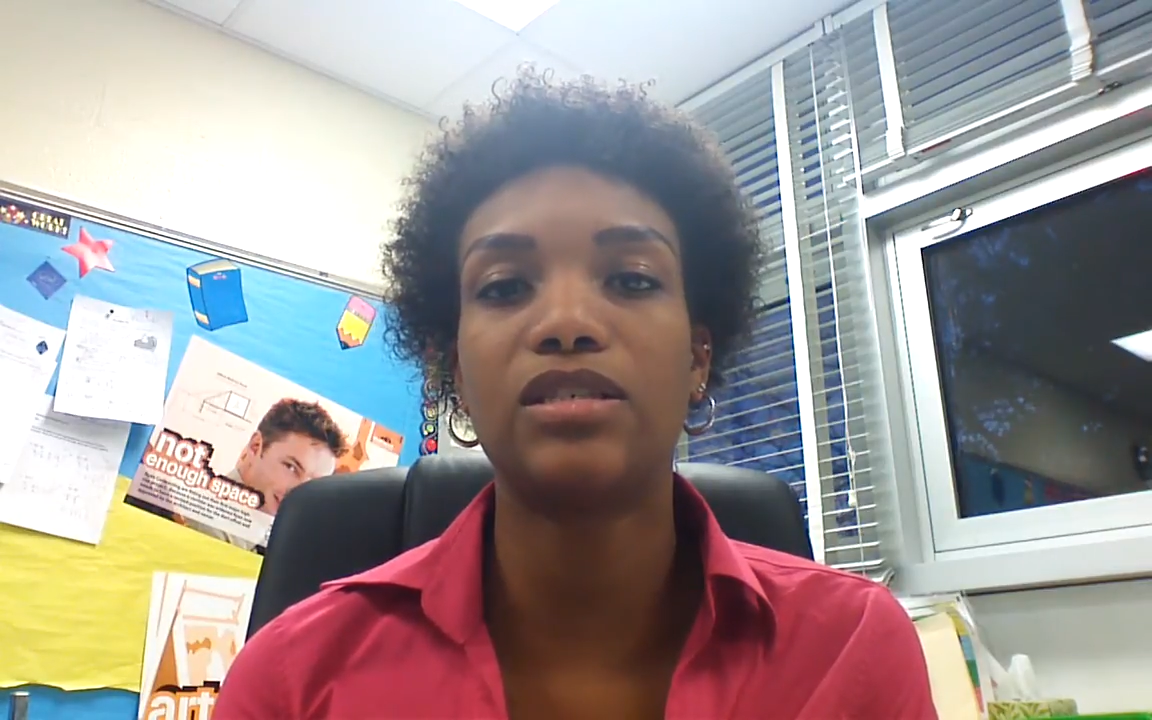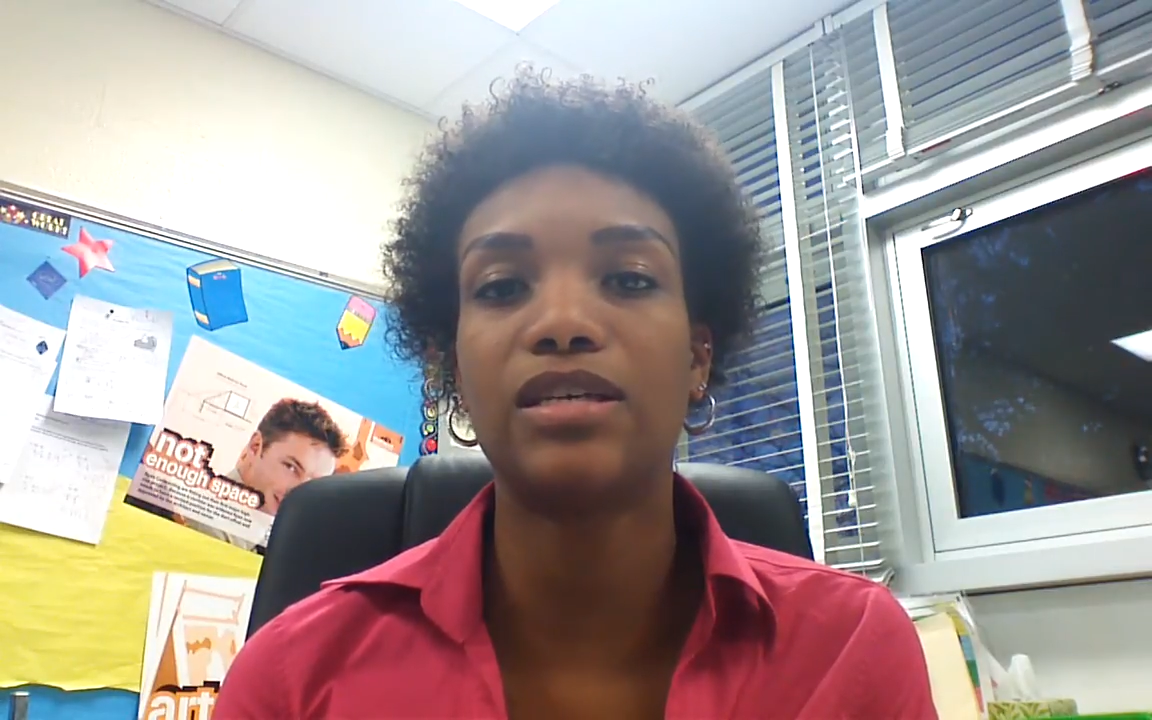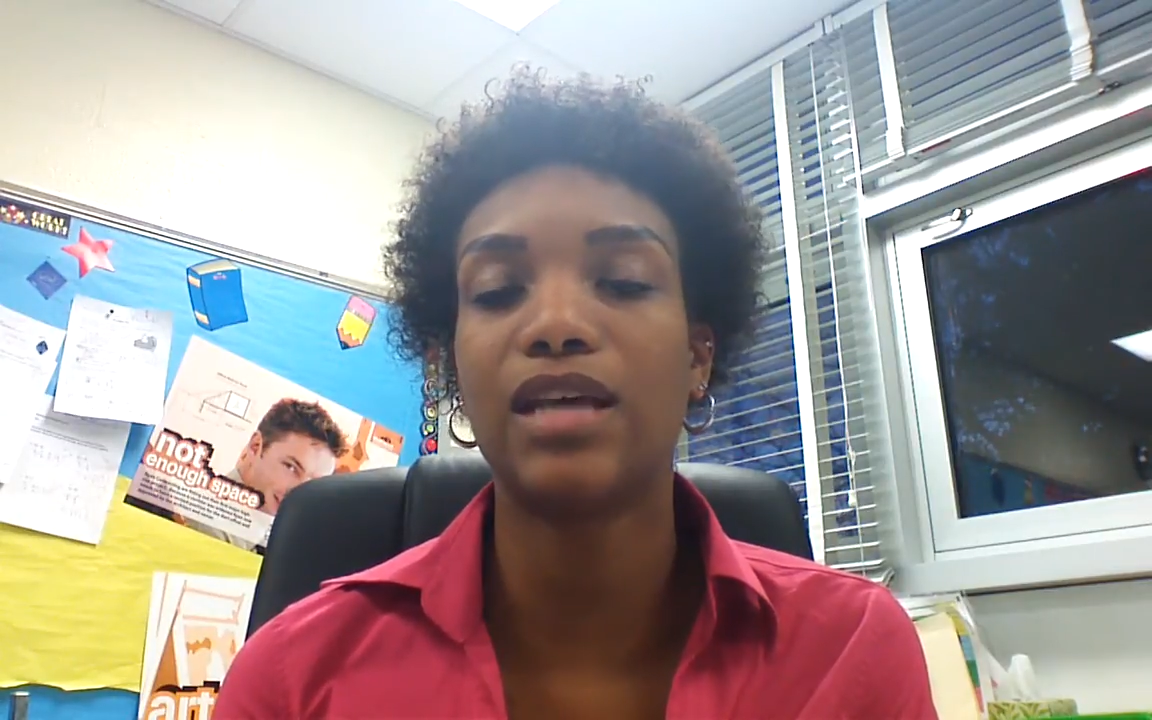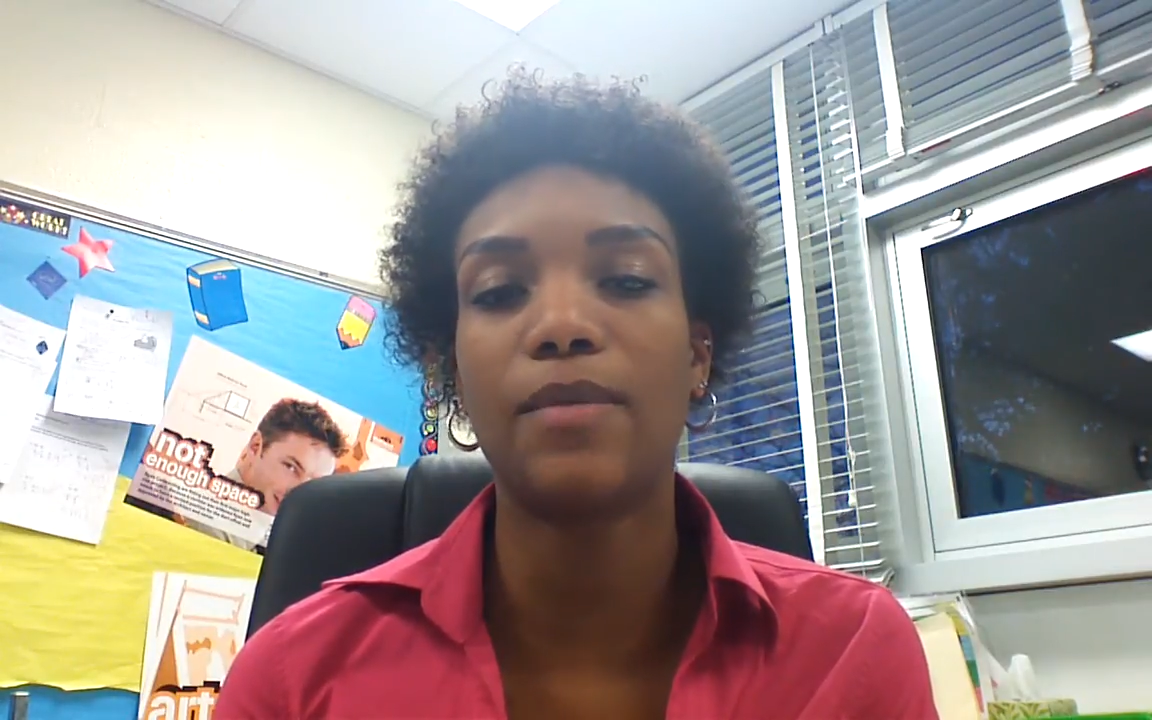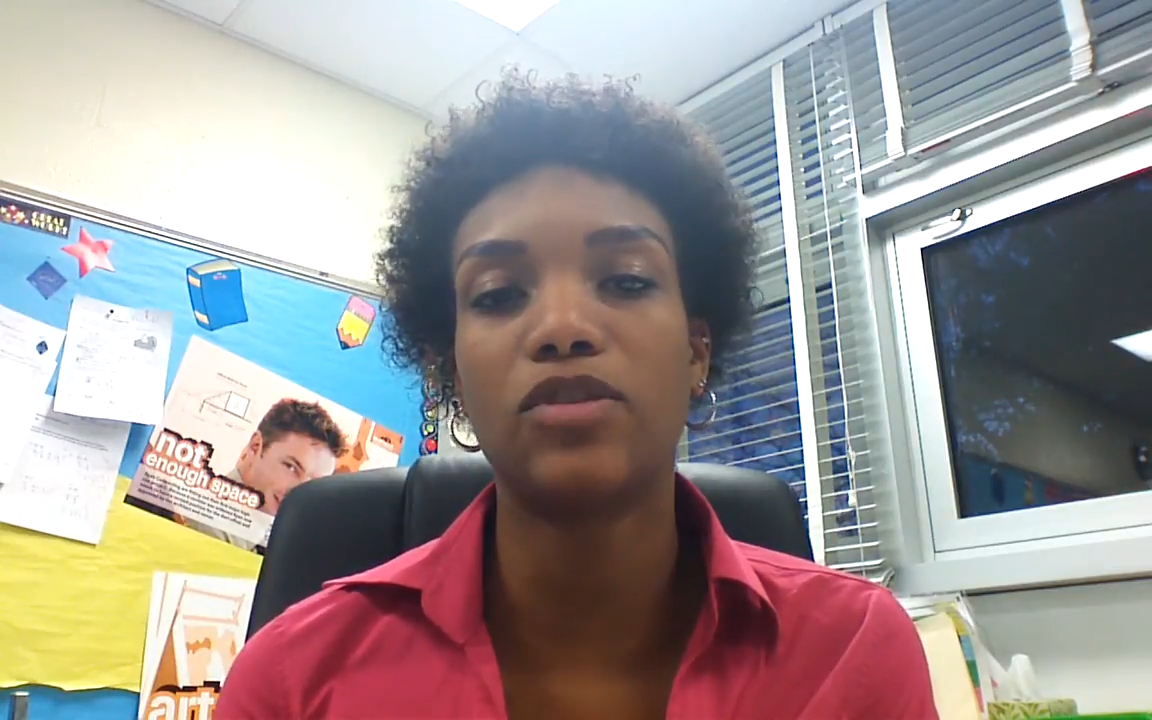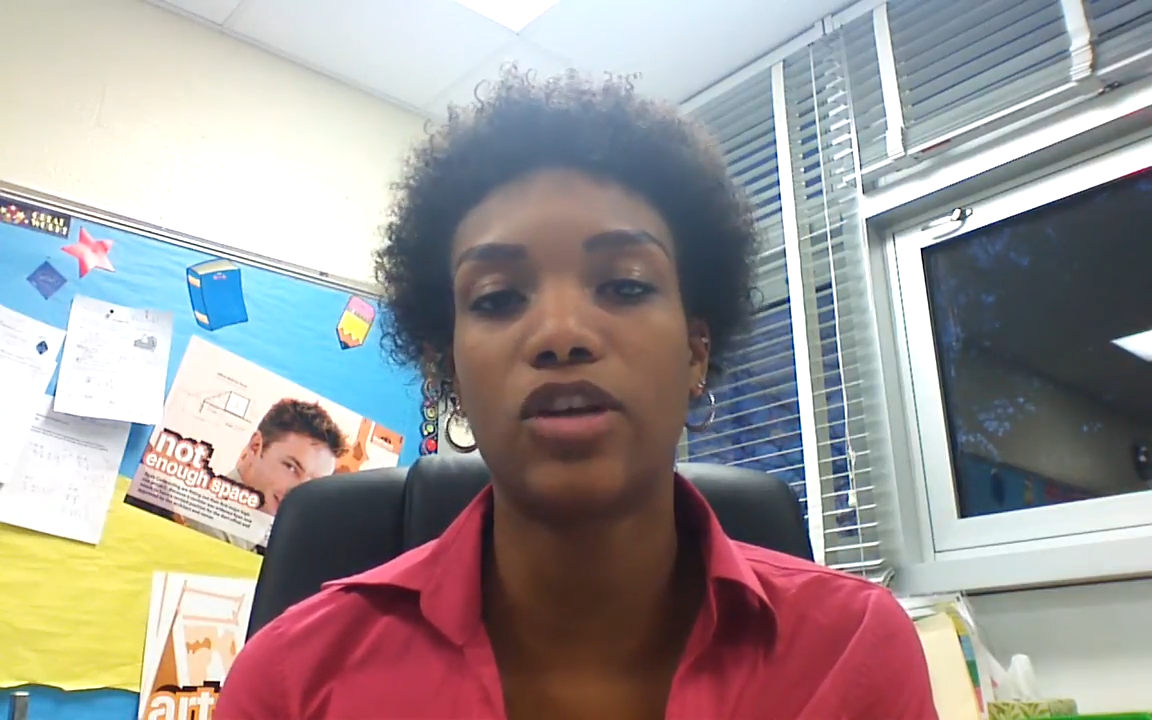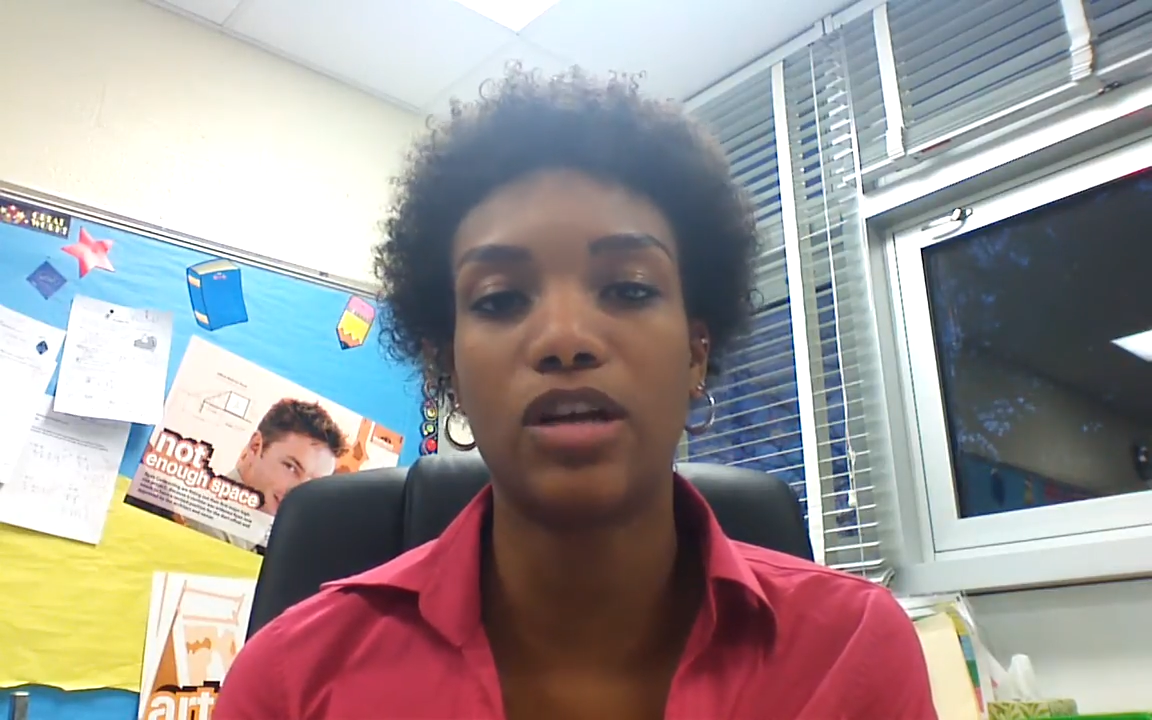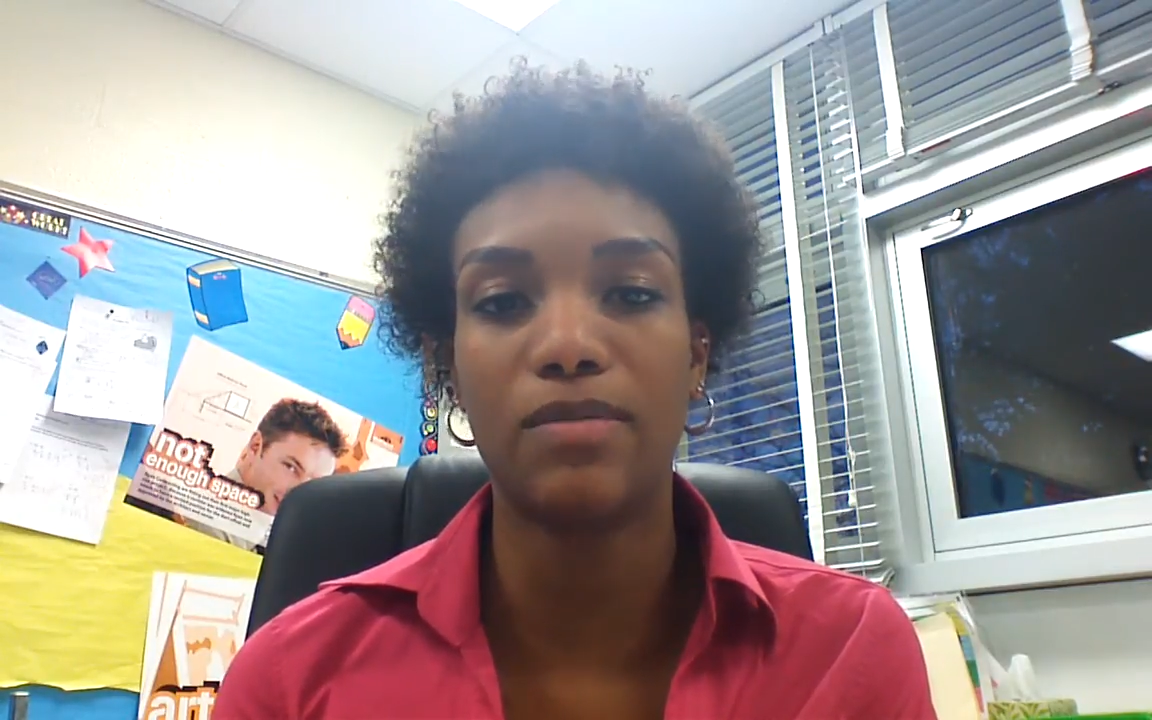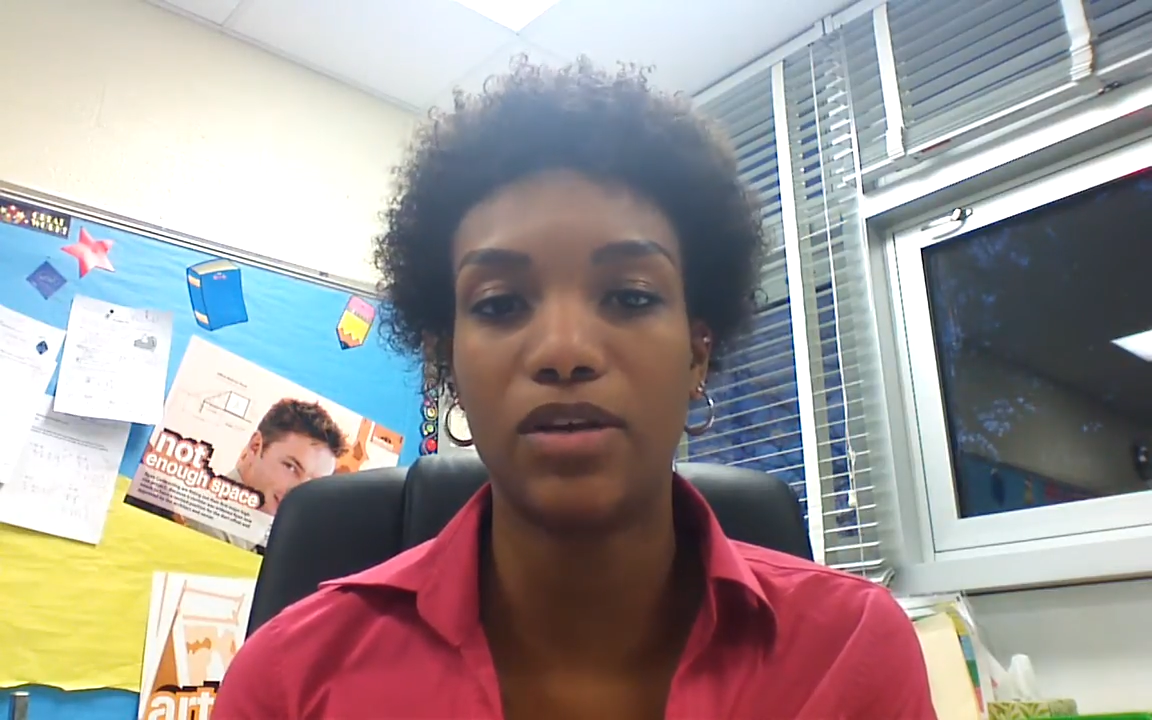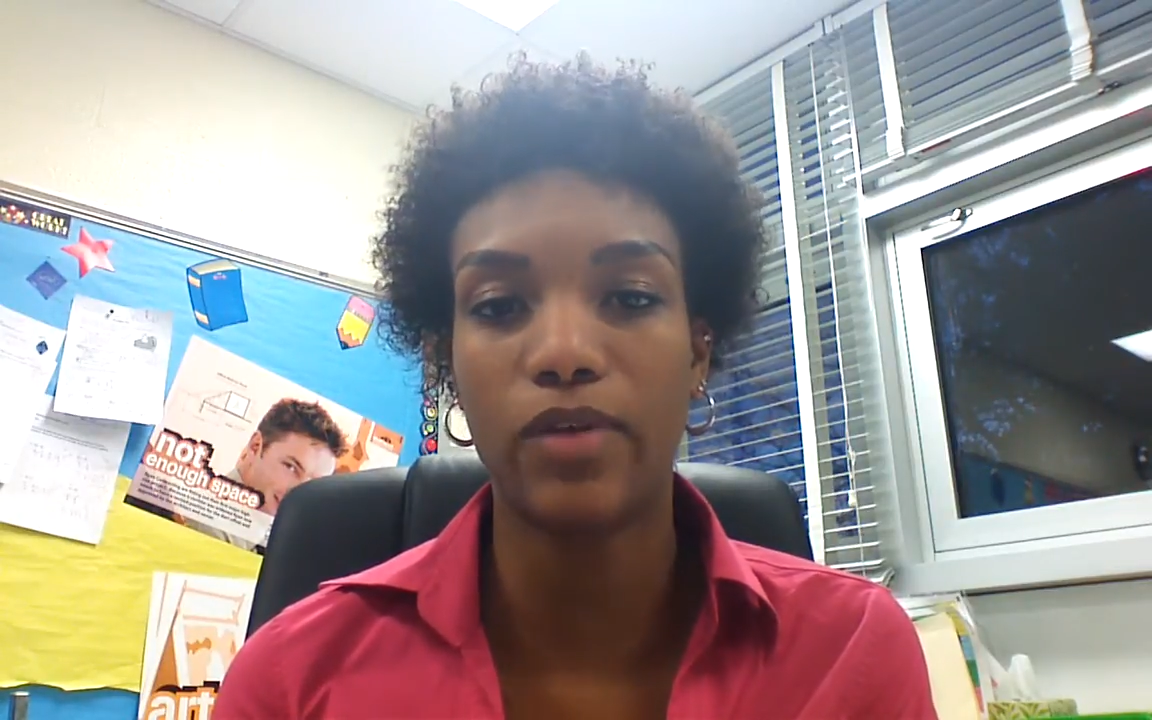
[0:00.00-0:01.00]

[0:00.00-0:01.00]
assignments are going to be